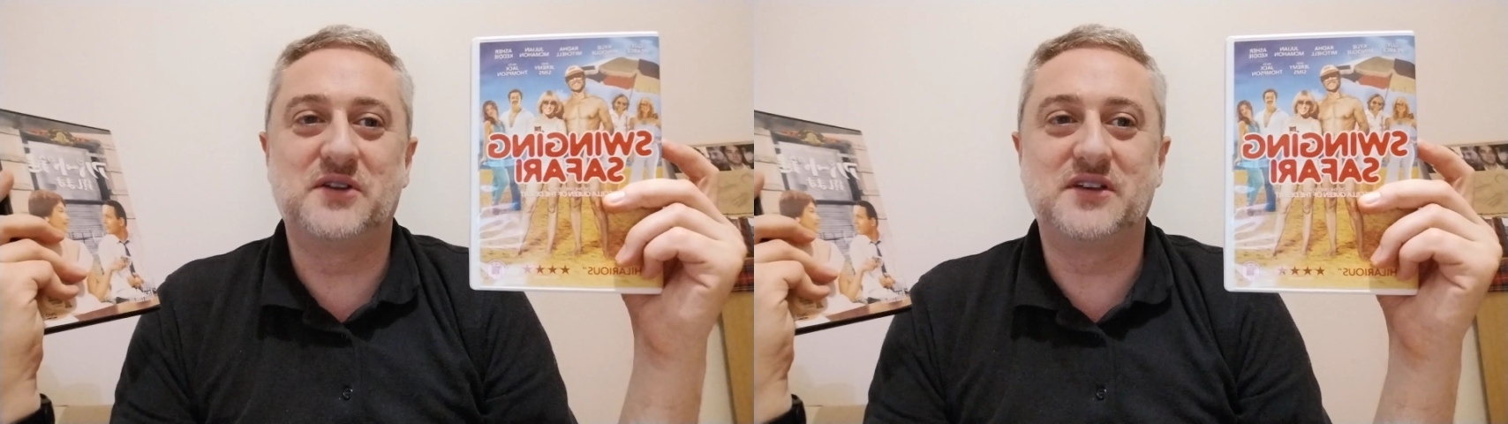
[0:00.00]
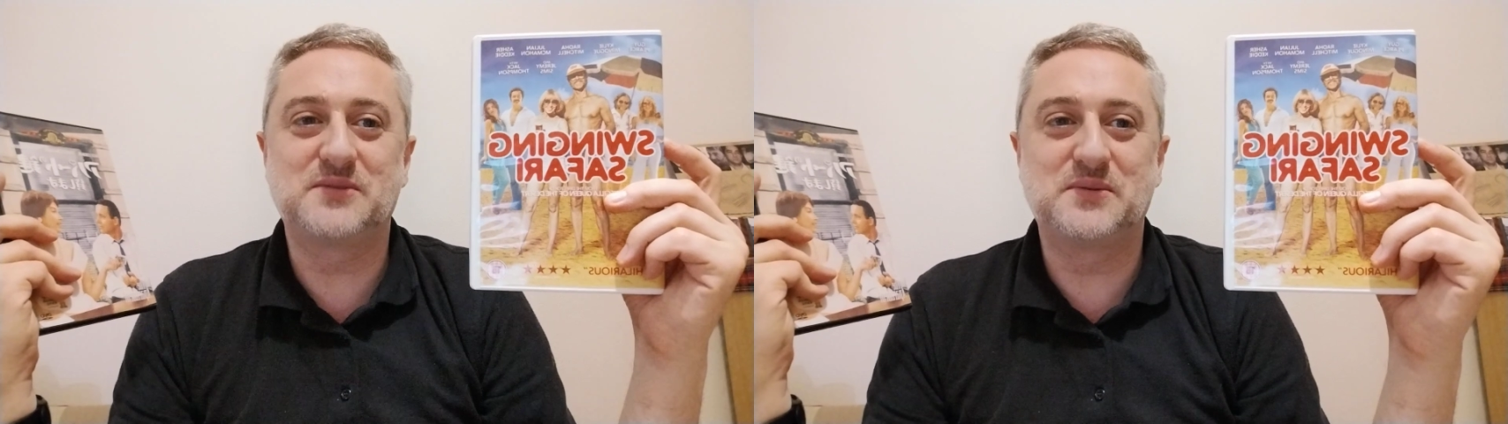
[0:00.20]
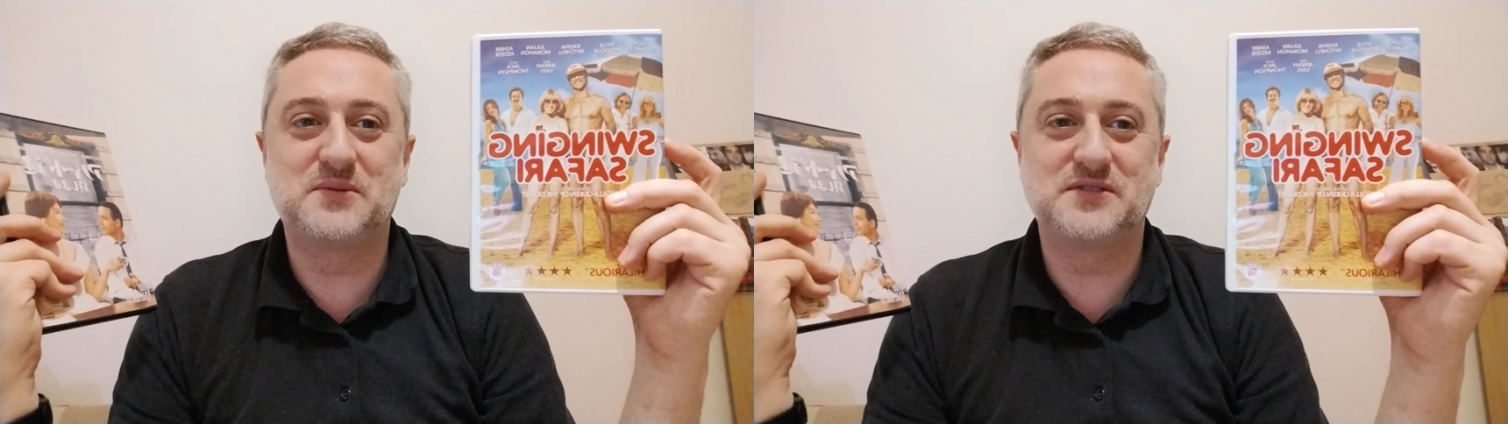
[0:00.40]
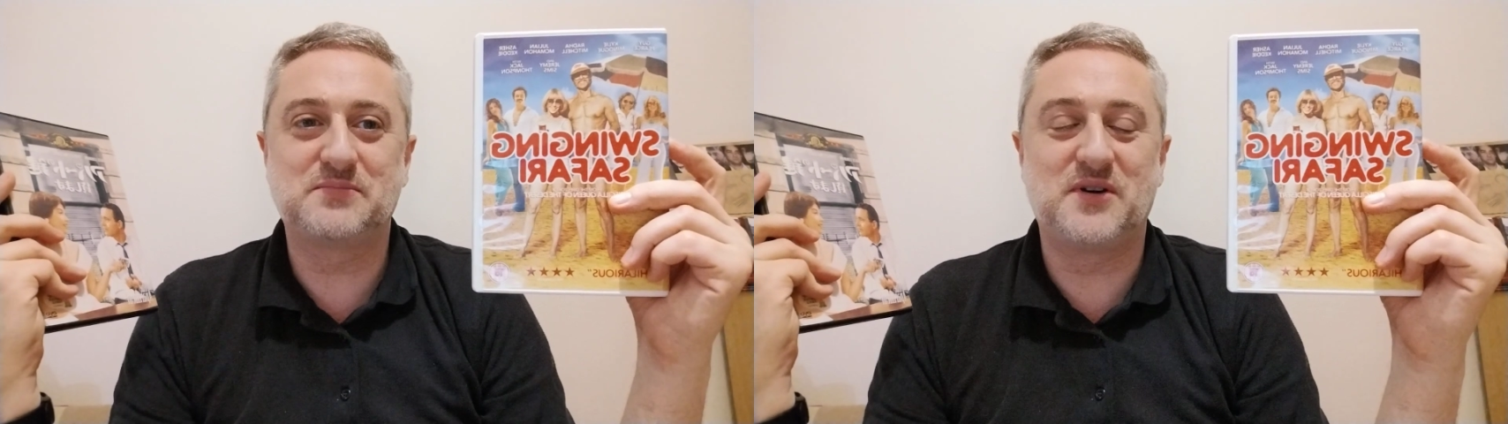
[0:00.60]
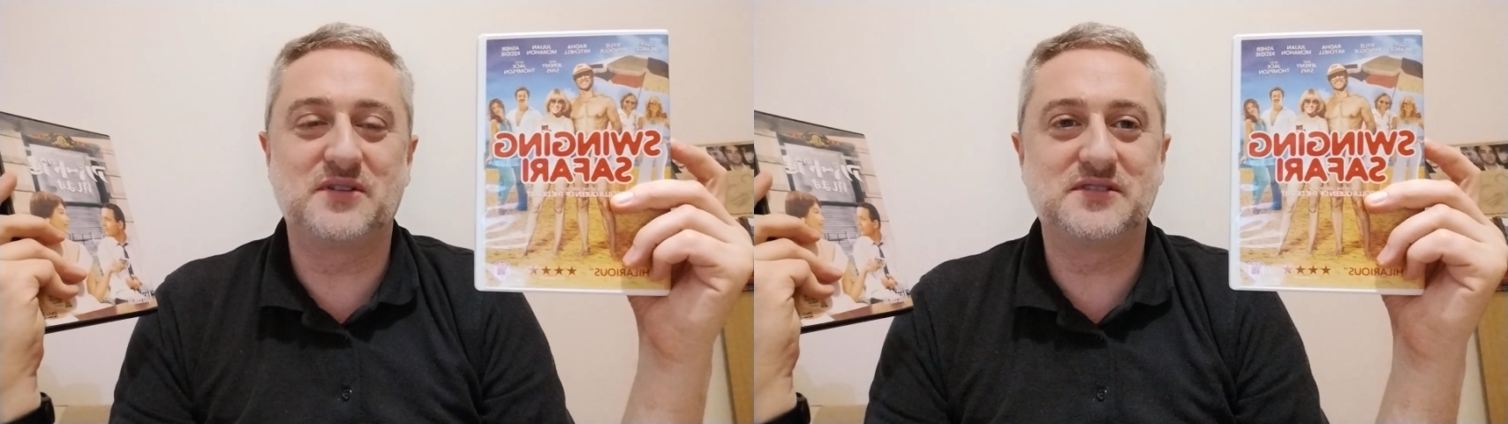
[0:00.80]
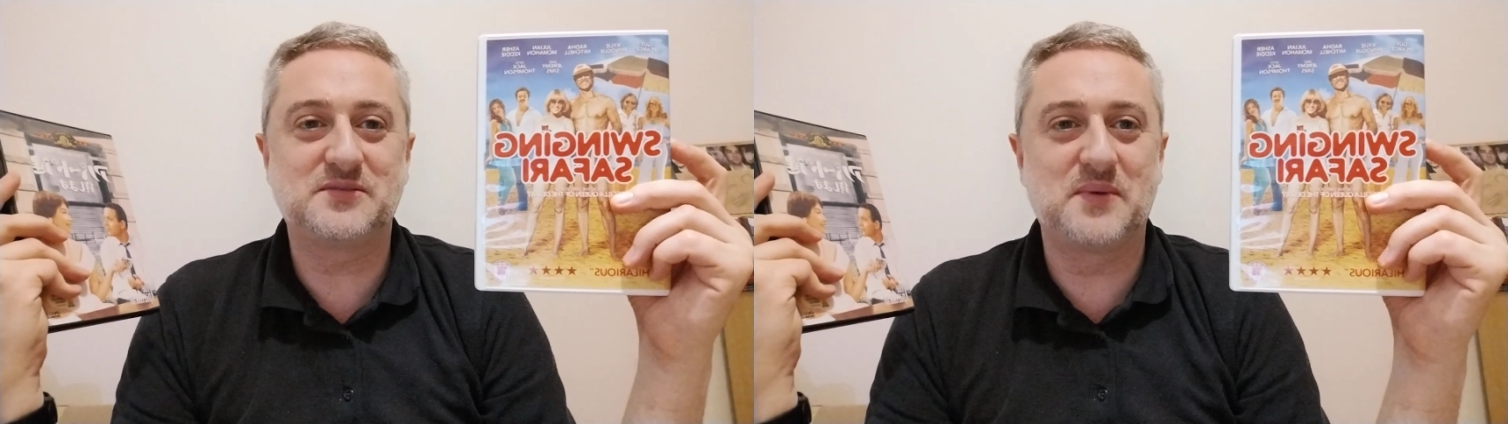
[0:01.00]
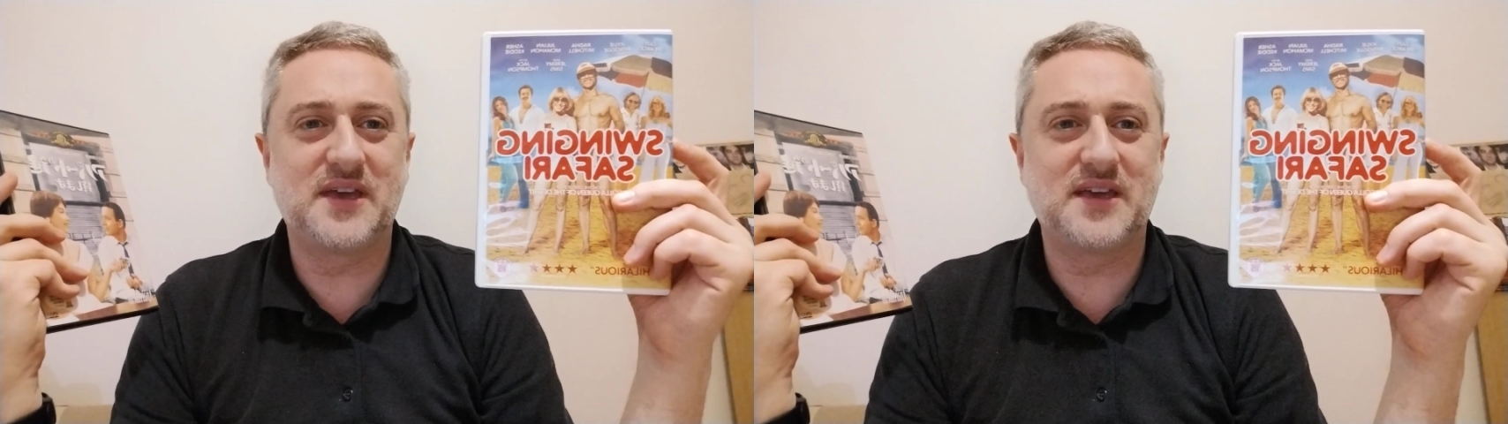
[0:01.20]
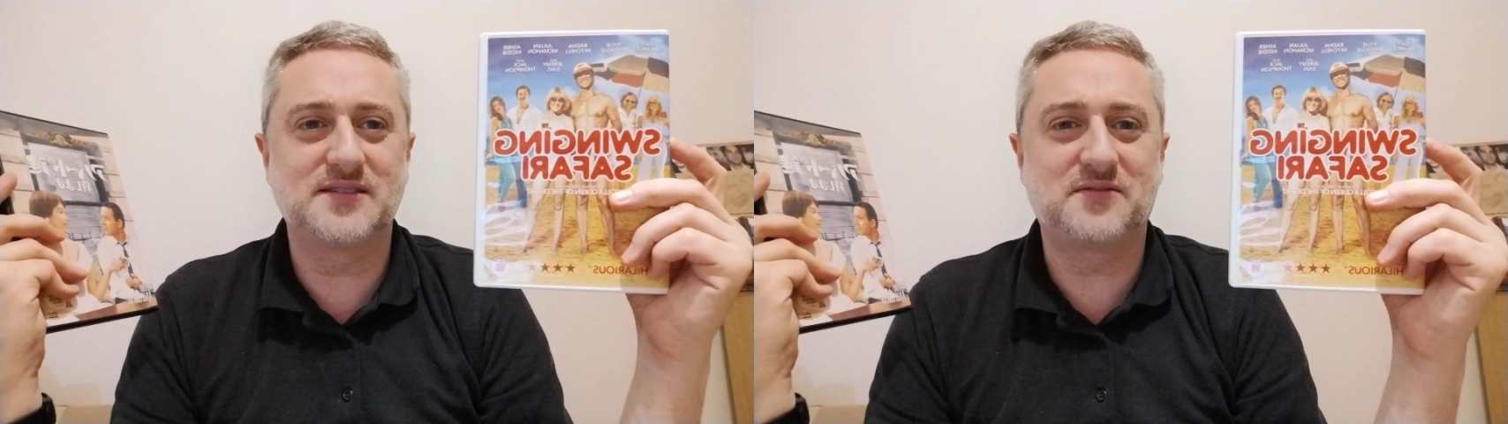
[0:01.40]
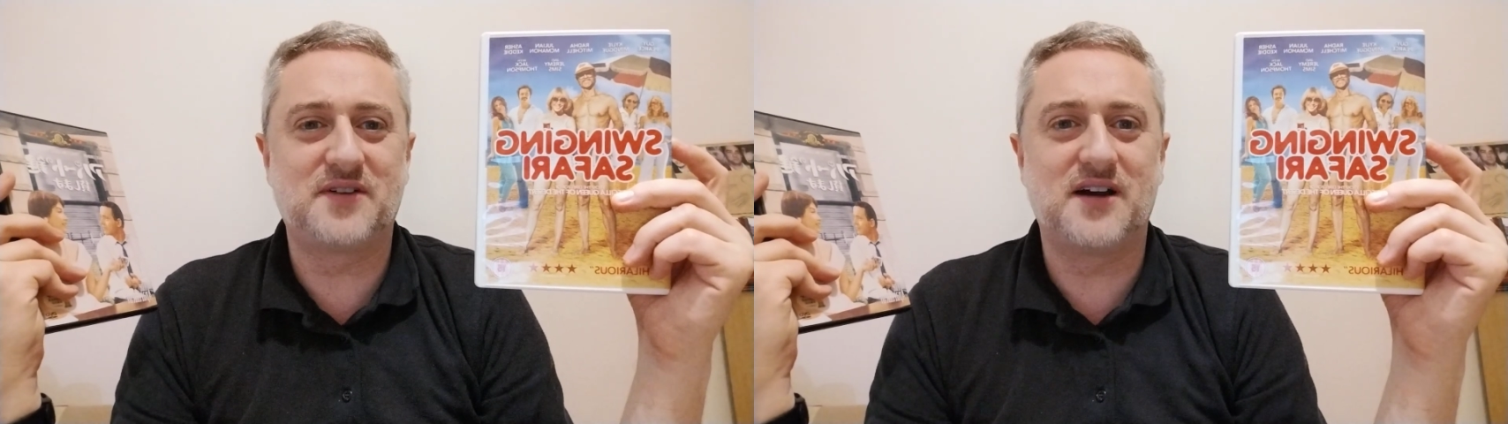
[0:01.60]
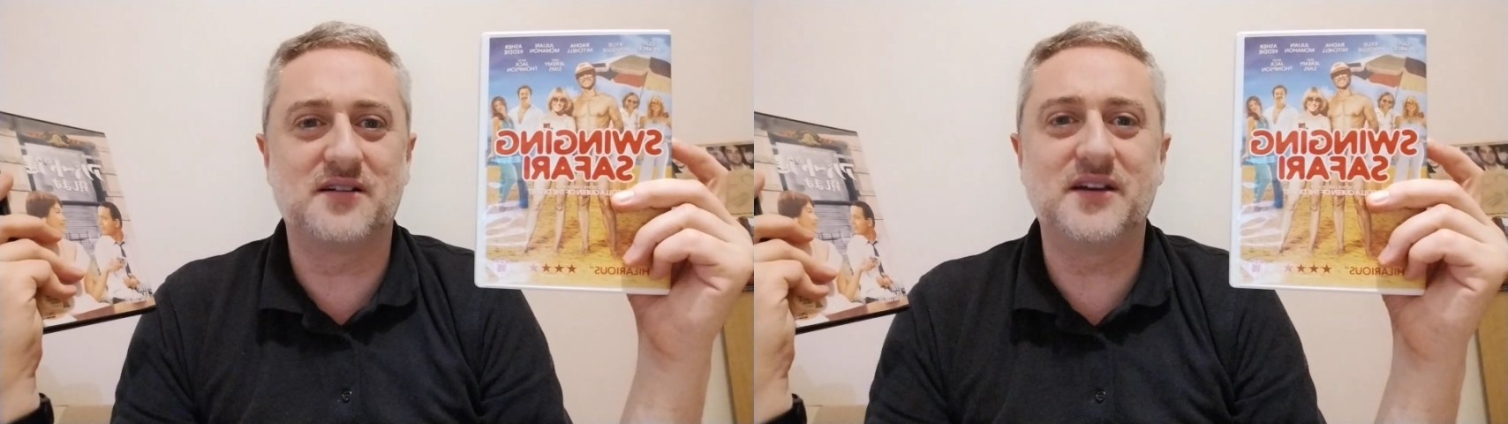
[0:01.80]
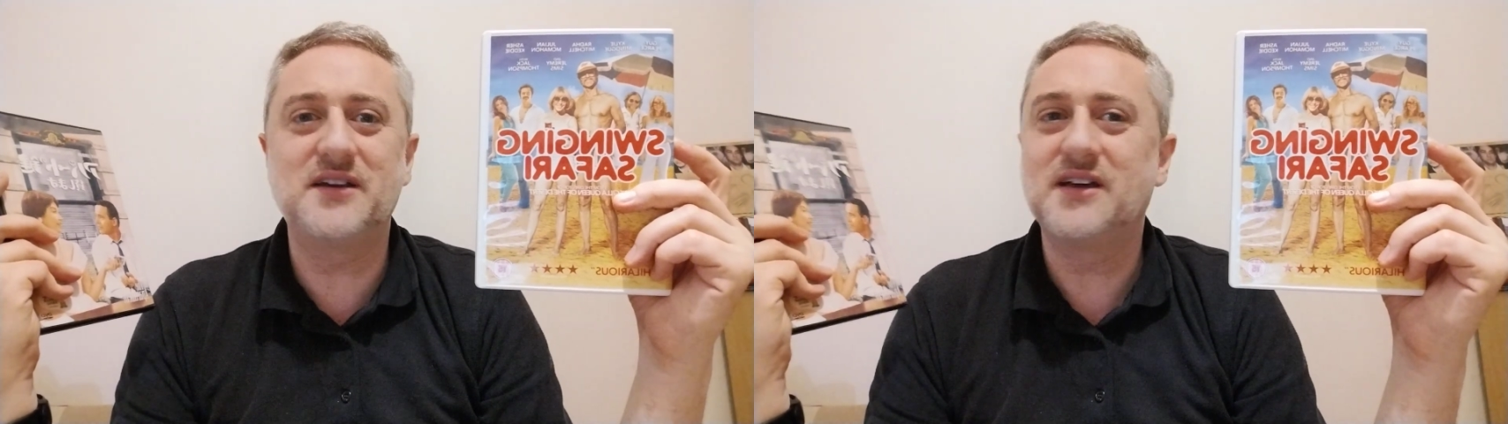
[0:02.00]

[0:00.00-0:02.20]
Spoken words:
would respond to Swinging Safari,